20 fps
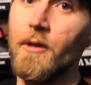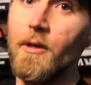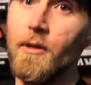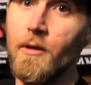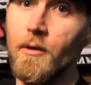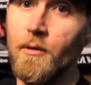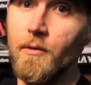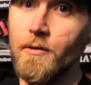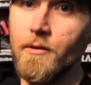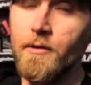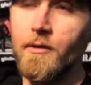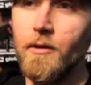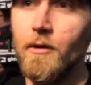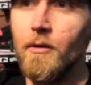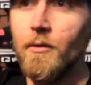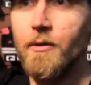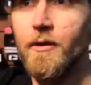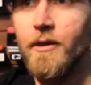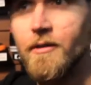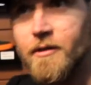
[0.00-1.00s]
in the nose.
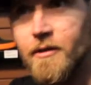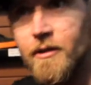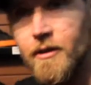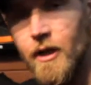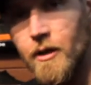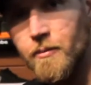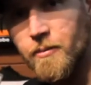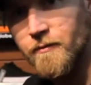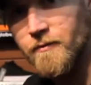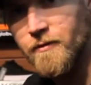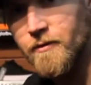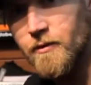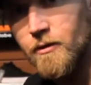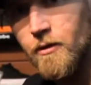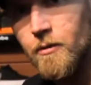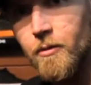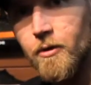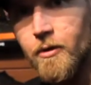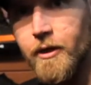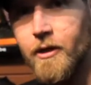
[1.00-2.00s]
So this type of
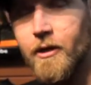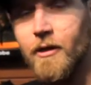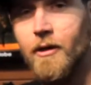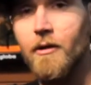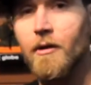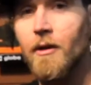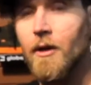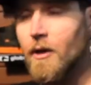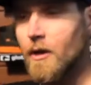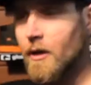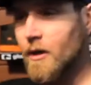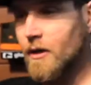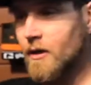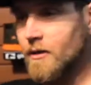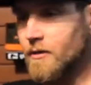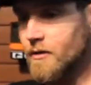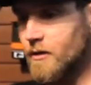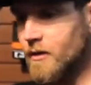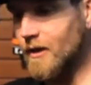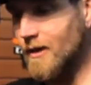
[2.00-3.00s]
snowboard here
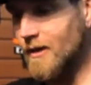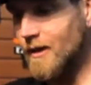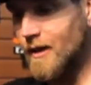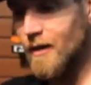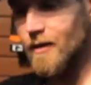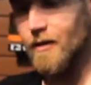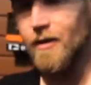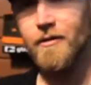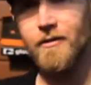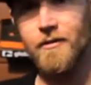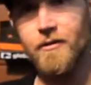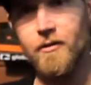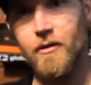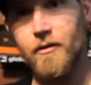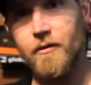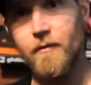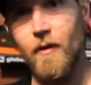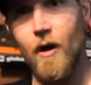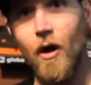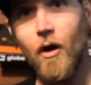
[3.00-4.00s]
is going to kill it
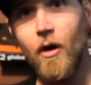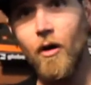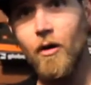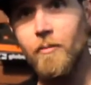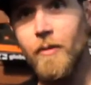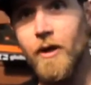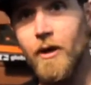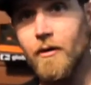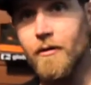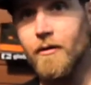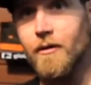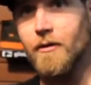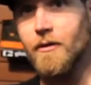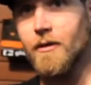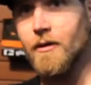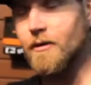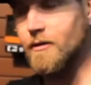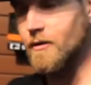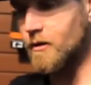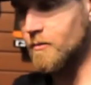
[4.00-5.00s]
sort of all mountain.
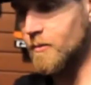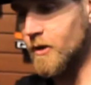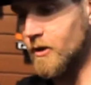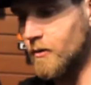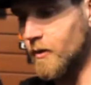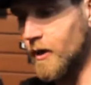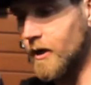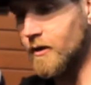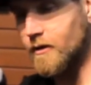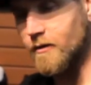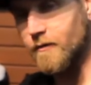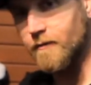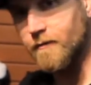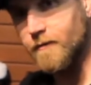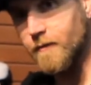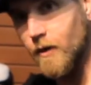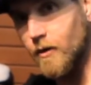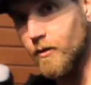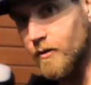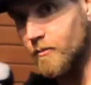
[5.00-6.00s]
It's going to be great to
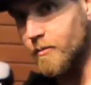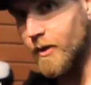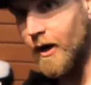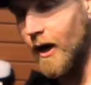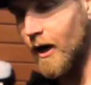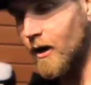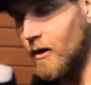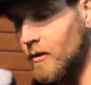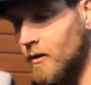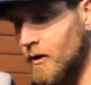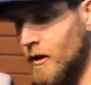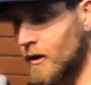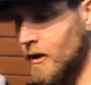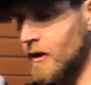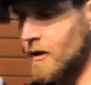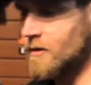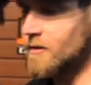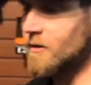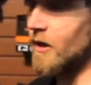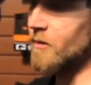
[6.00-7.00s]
float and pow.
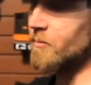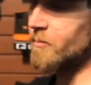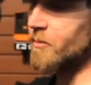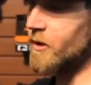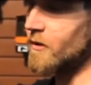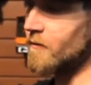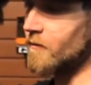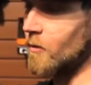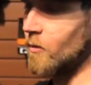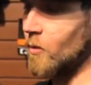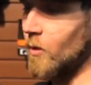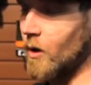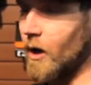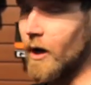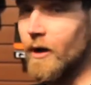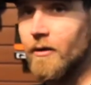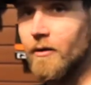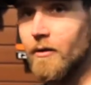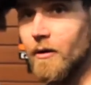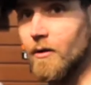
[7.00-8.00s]
It's got a bit of a
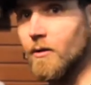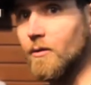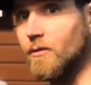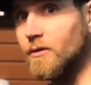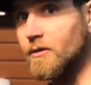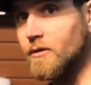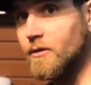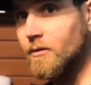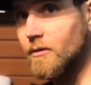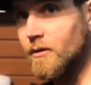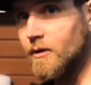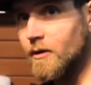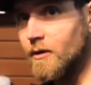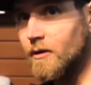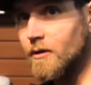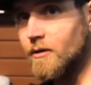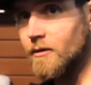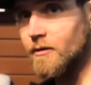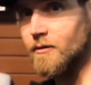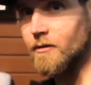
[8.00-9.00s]
wider nose to it,
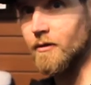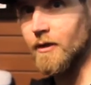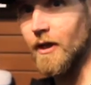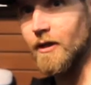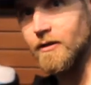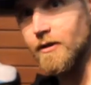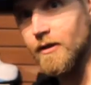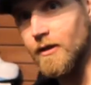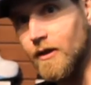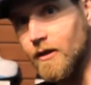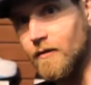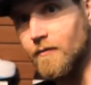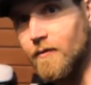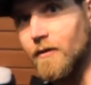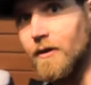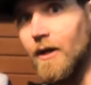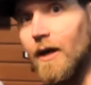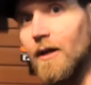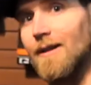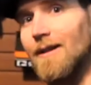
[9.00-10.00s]
so that's going to give you
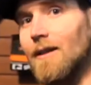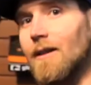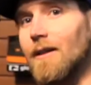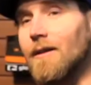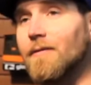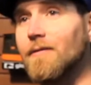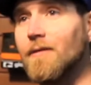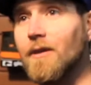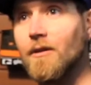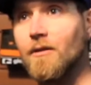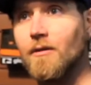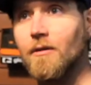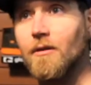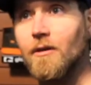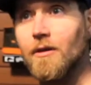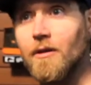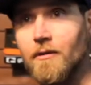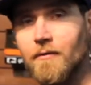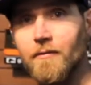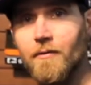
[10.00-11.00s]
that lift that you're
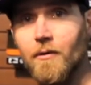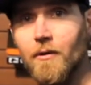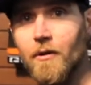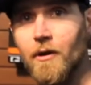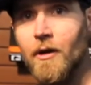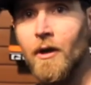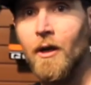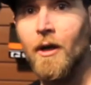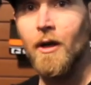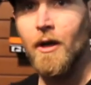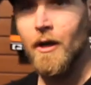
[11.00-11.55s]
looking for.